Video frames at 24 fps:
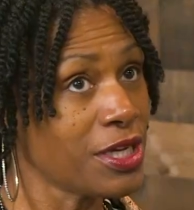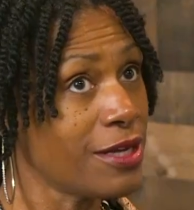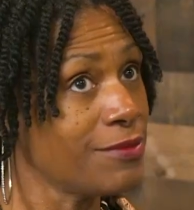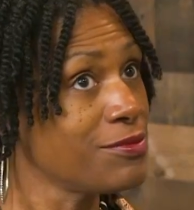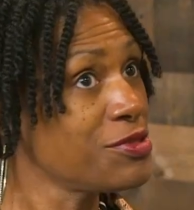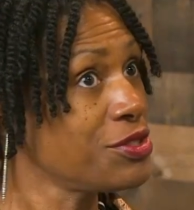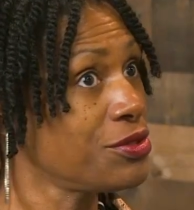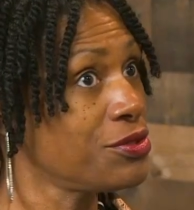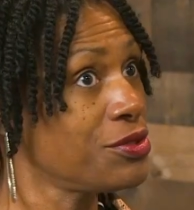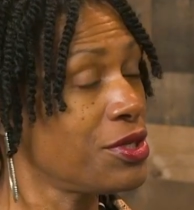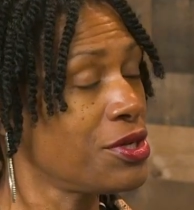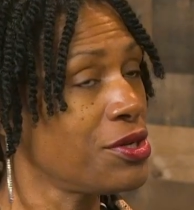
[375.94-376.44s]
come
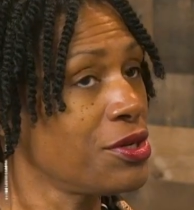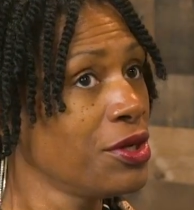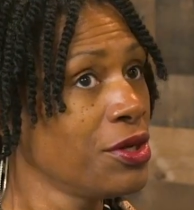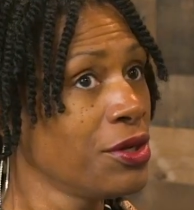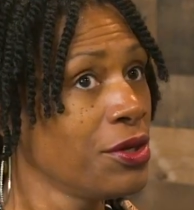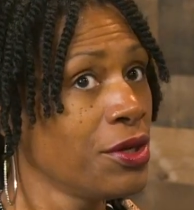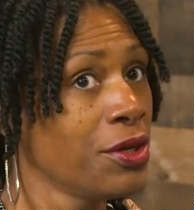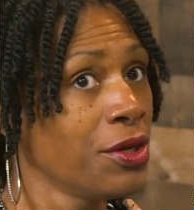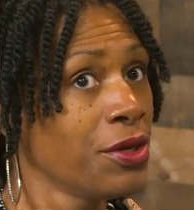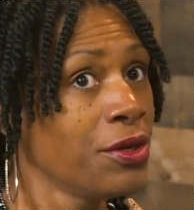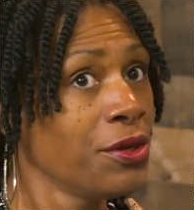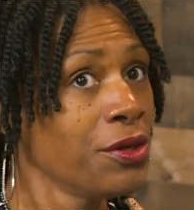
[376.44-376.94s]
to the,
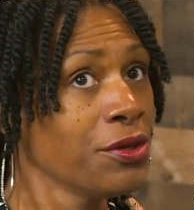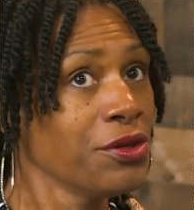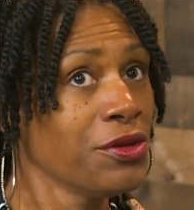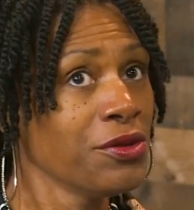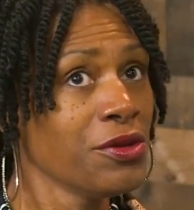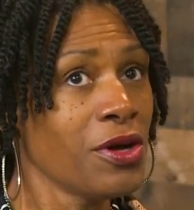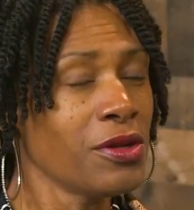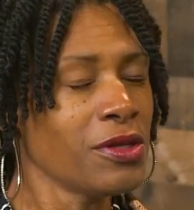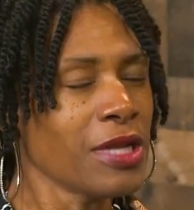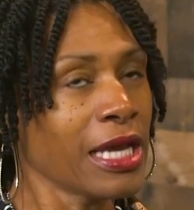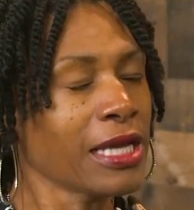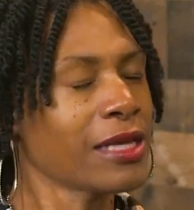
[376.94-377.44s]
you
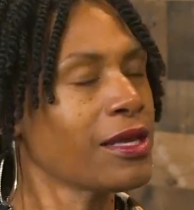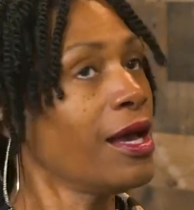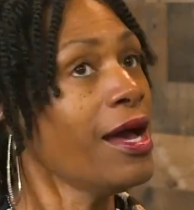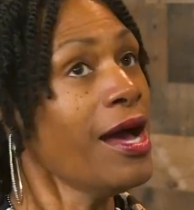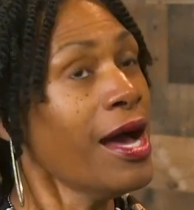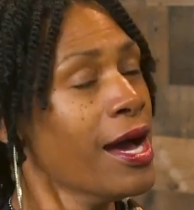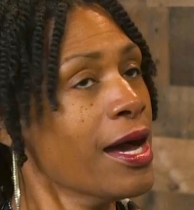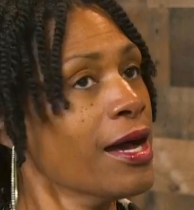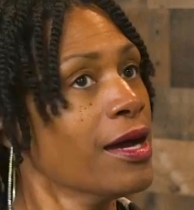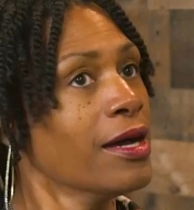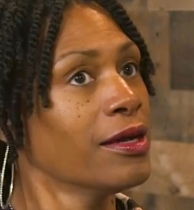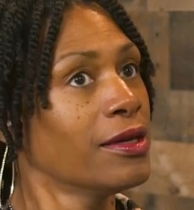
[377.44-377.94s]
know, like,
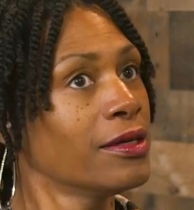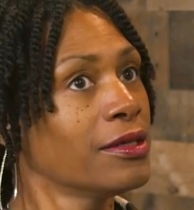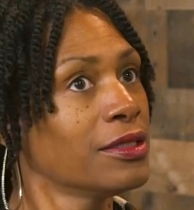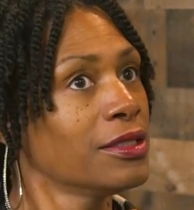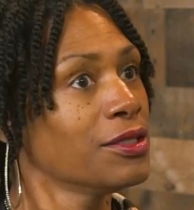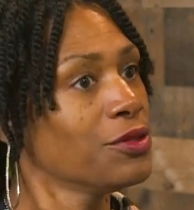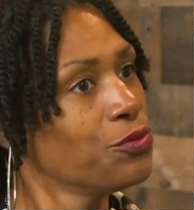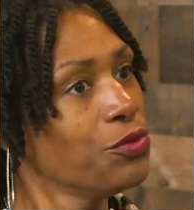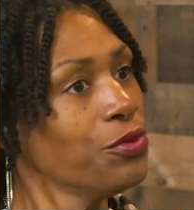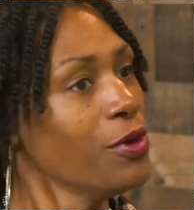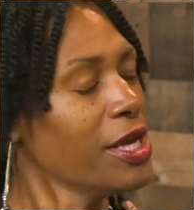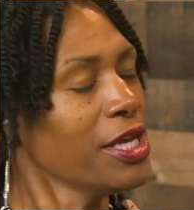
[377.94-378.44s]
ah,
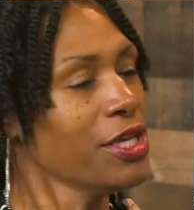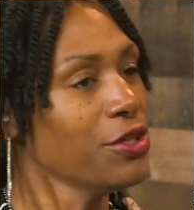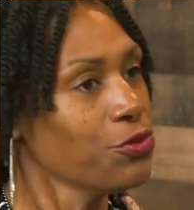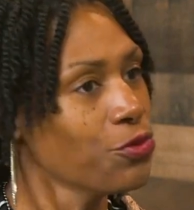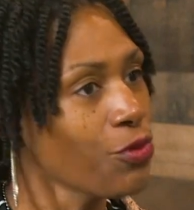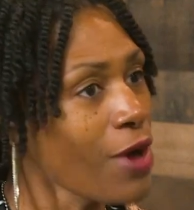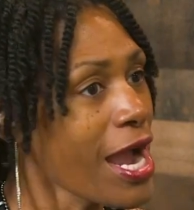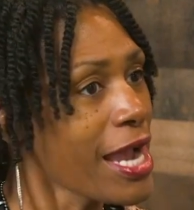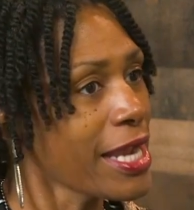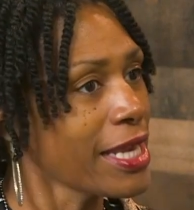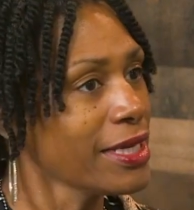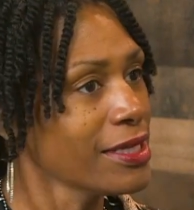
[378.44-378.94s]

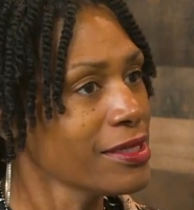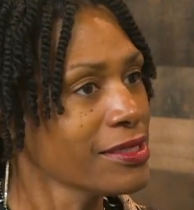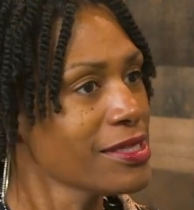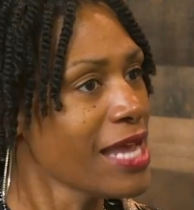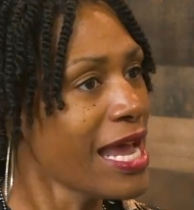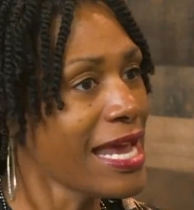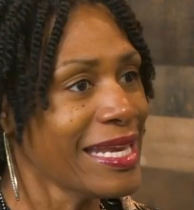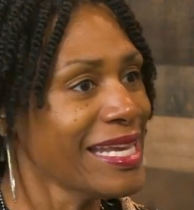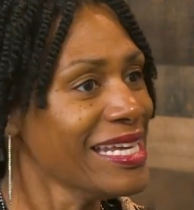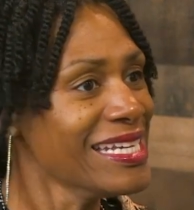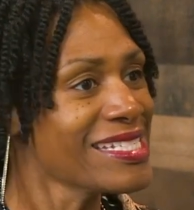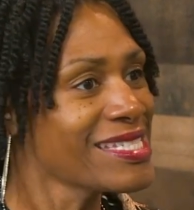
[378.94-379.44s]
right.
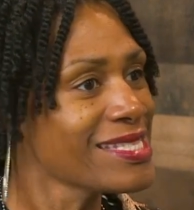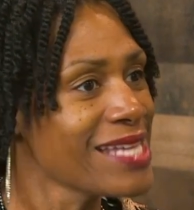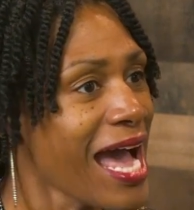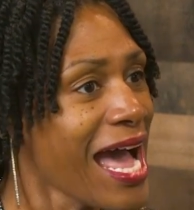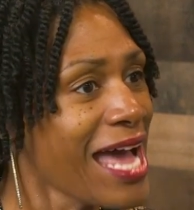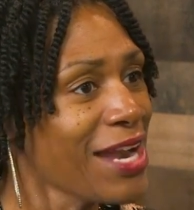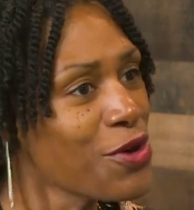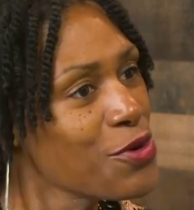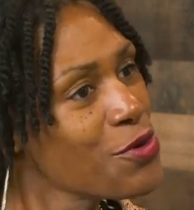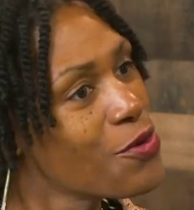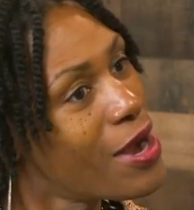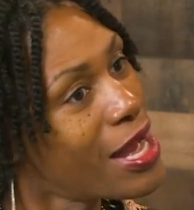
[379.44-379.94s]
That is
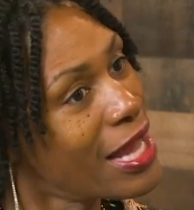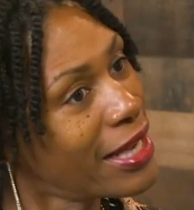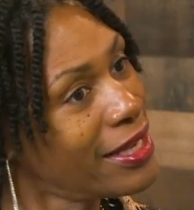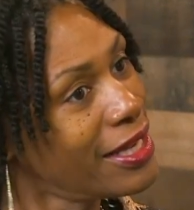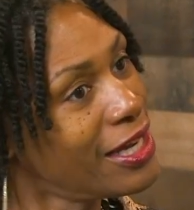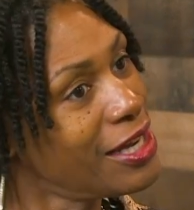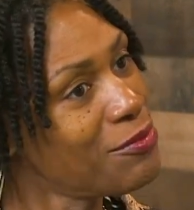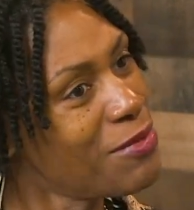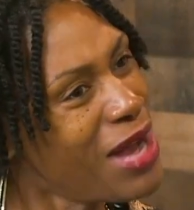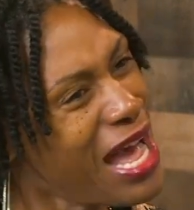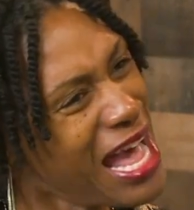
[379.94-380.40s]
not who I am.